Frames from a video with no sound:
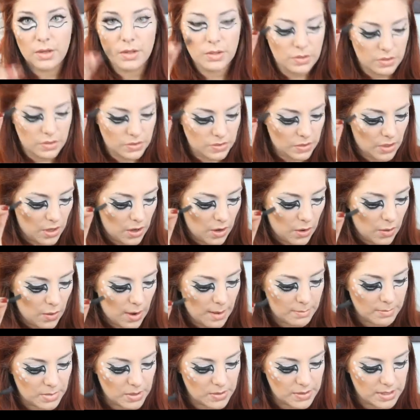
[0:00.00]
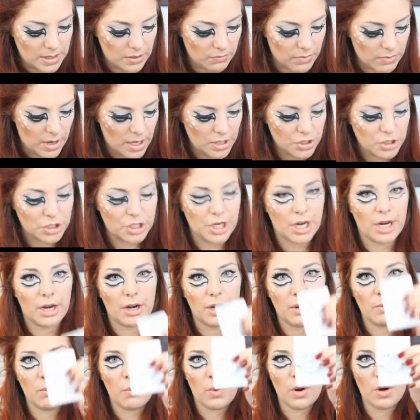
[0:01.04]
So I'm using Red
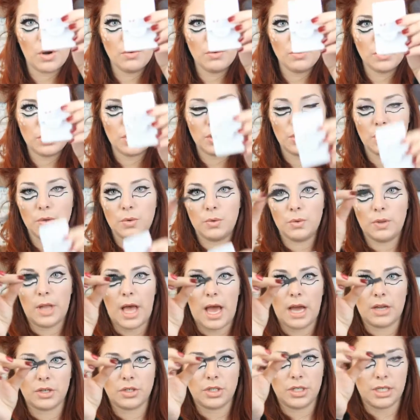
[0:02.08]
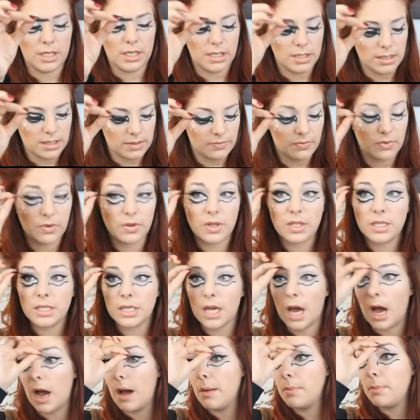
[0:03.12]
Cherry 102 lashes for the
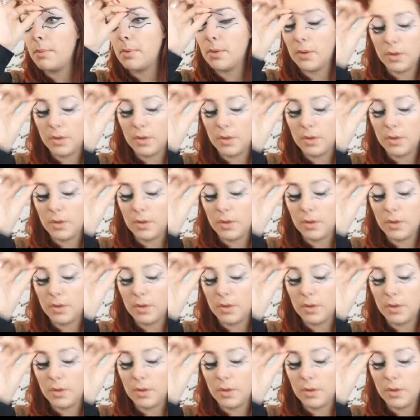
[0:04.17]
top,